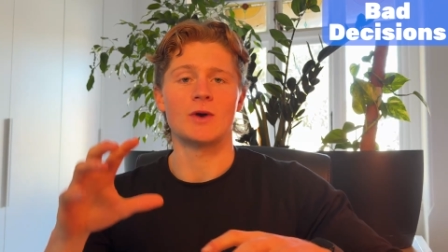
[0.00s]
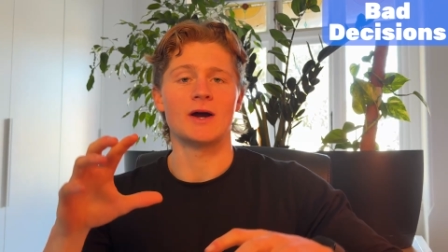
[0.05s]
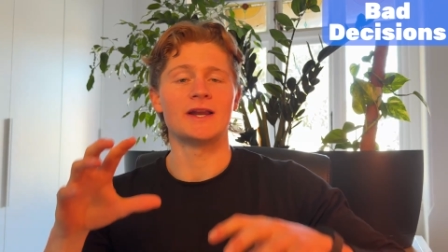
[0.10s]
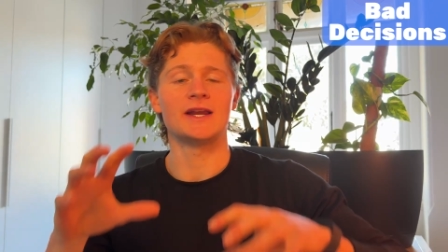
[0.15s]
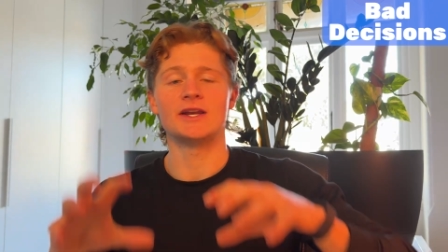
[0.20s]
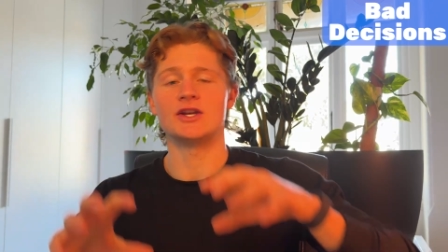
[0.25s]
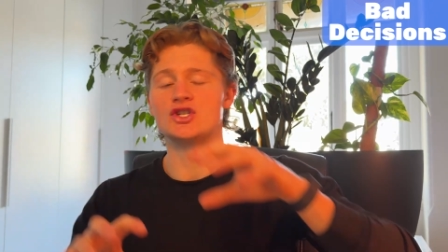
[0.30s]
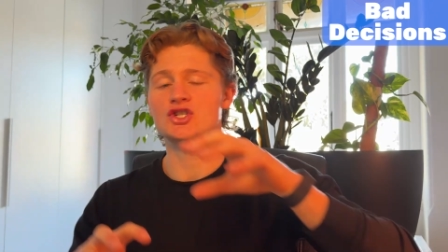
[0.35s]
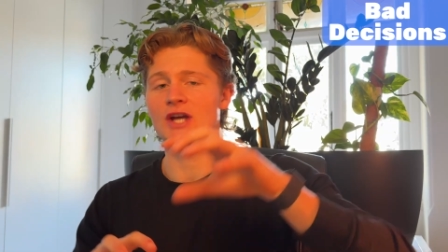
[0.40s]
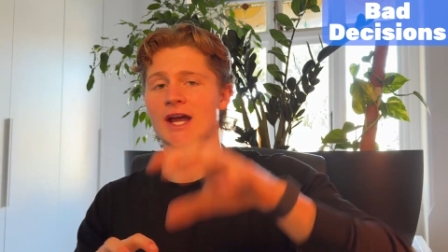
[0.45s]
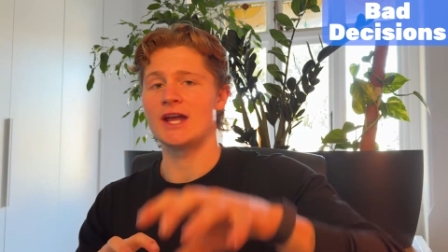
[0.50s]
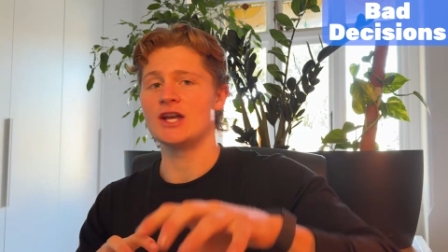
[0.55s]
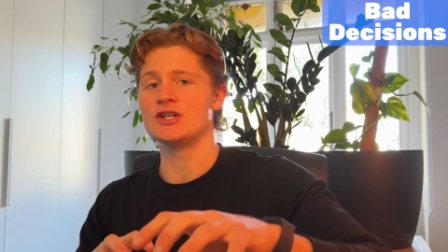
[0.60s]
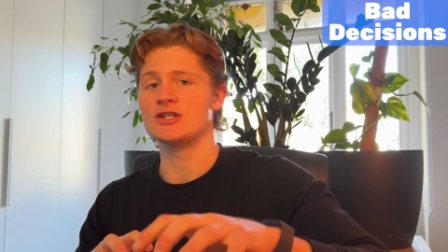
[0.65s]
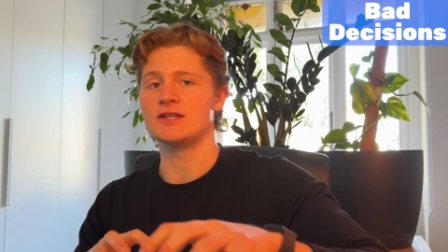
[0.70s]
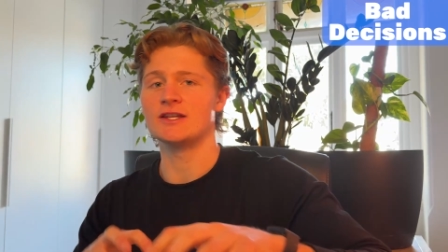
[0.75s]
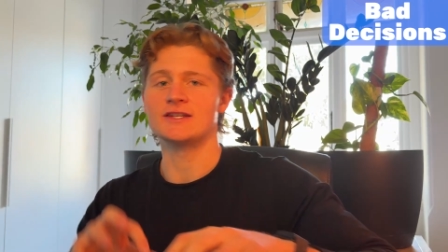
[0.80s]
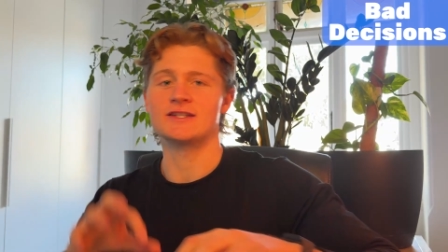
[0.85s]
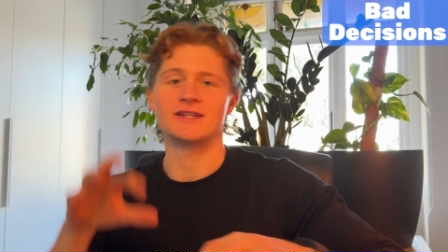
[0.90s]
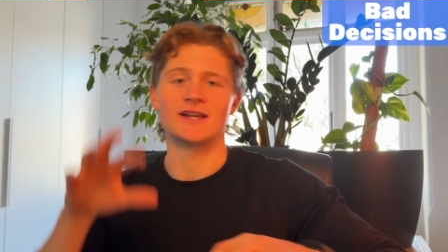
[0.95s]
I need to change
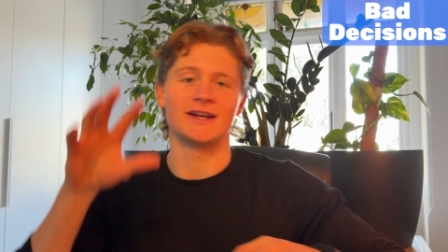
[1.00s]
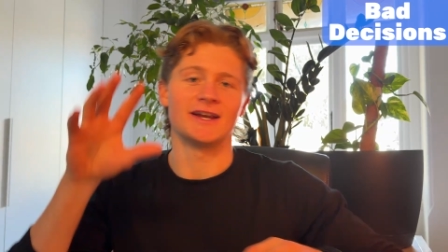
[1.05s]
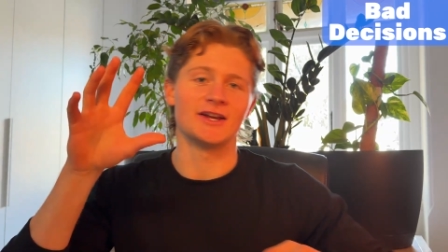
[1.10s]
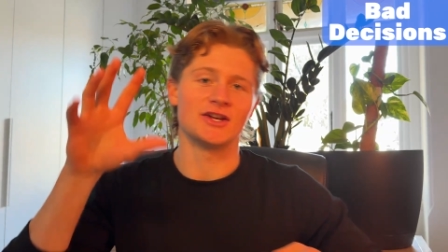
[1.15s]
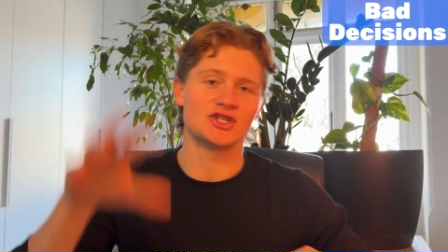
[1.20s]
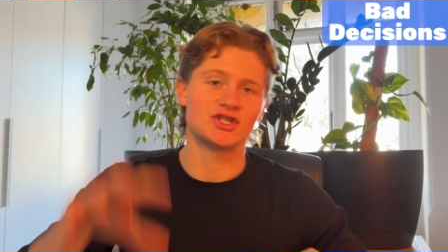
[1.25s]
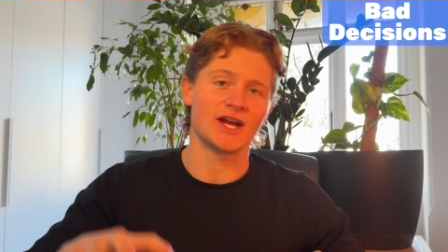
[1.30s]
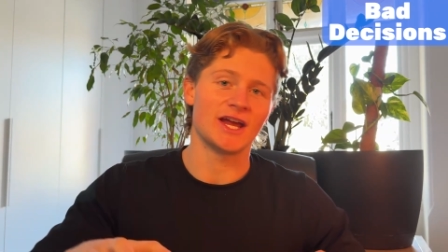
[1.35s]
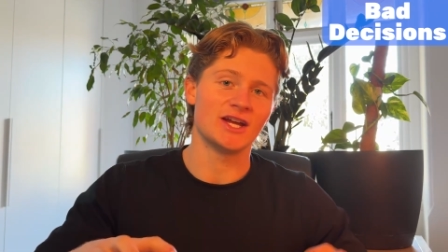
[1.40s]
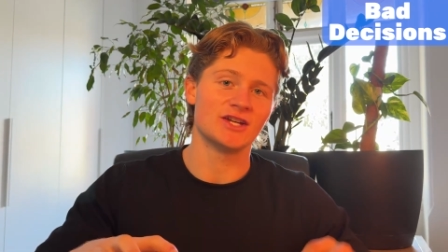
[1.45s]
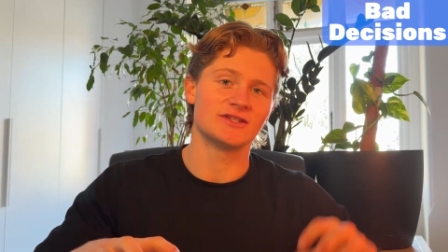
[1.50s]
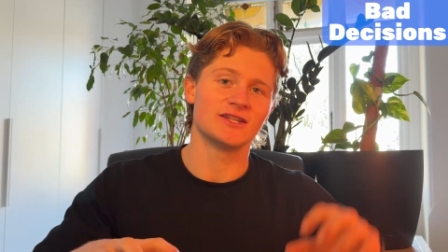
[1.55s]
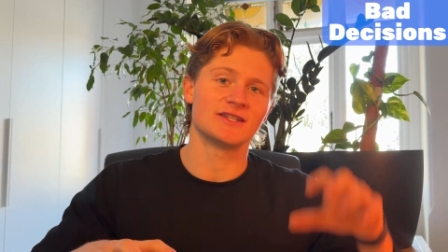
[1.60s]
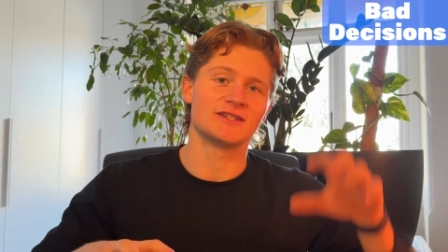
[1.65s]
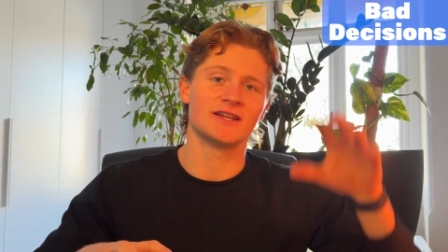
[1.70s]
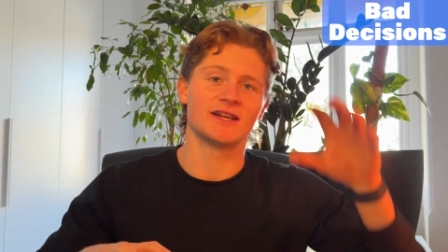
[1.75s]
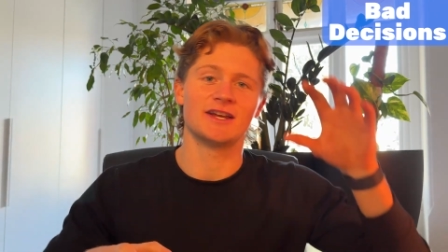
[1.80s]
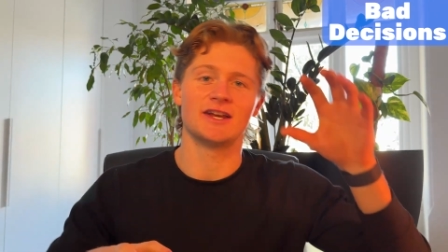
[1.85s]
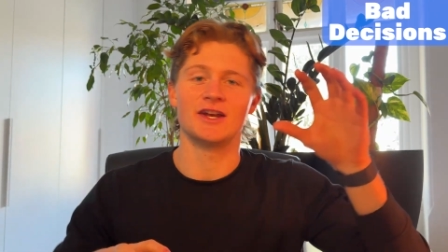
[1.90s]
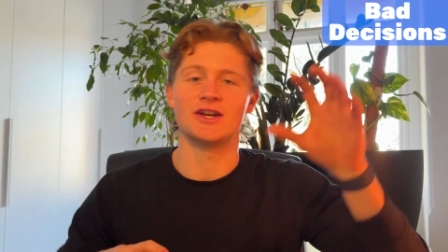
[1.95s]
this, and I need to change this,
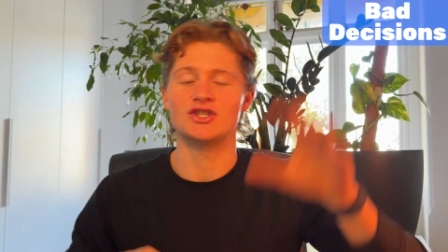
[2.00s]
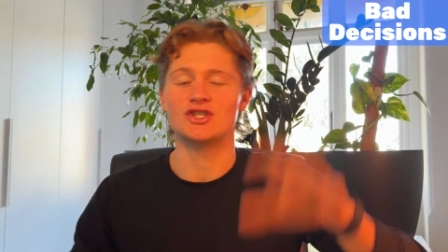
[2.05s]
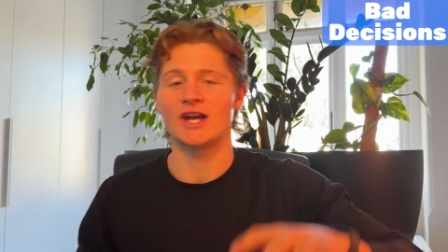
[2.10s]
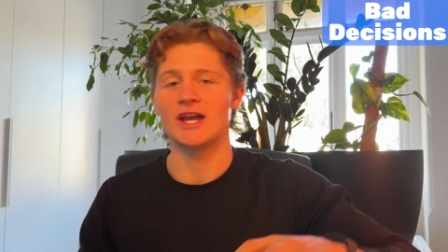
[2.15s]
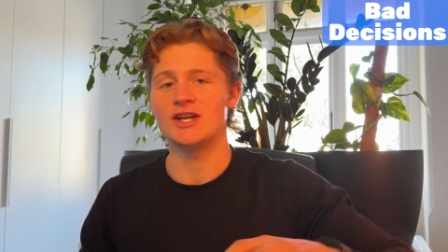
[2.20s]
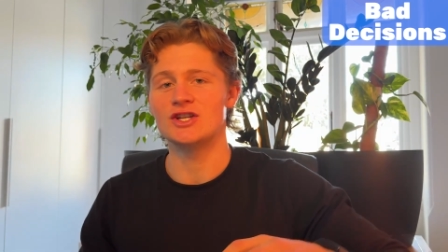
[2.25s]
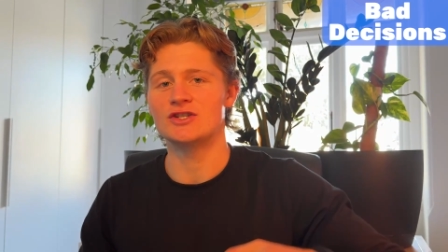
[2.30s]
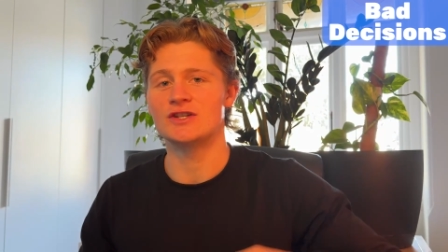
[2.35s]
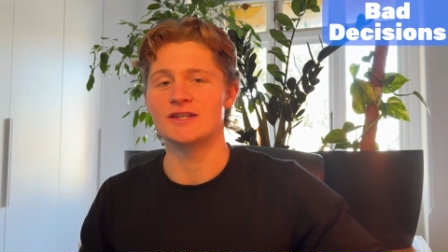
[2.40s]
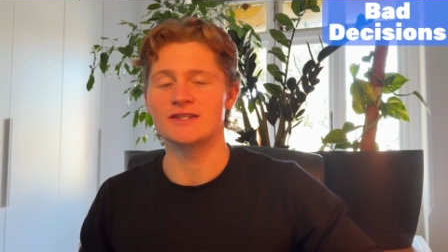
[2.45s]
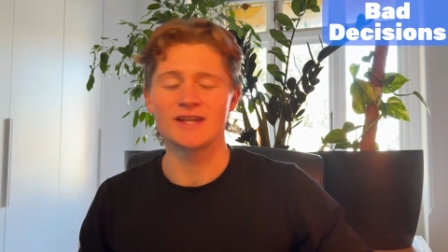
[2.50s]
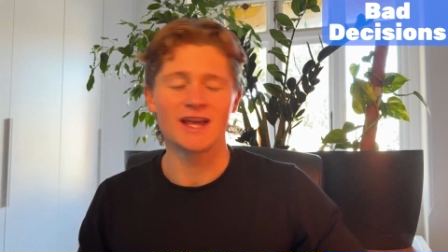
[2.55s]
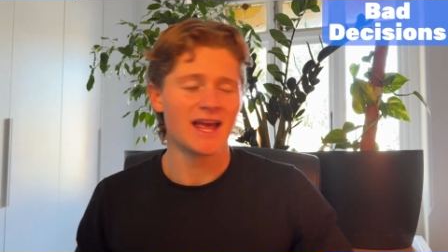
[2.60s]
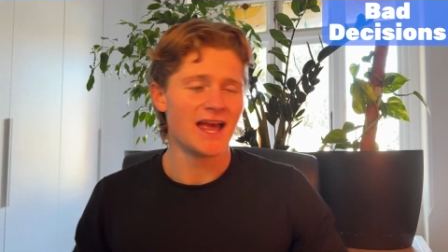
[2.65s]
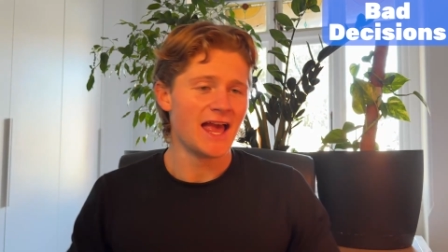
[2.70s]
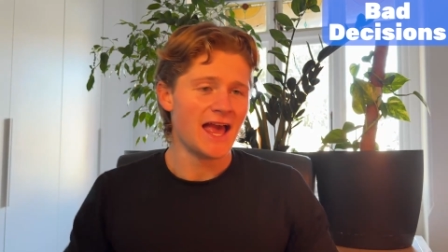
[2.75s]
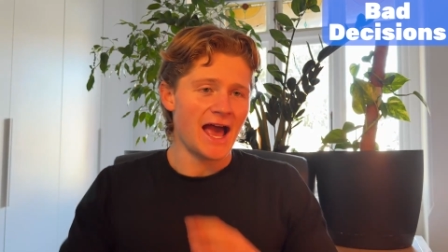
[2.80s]
and I need to change this.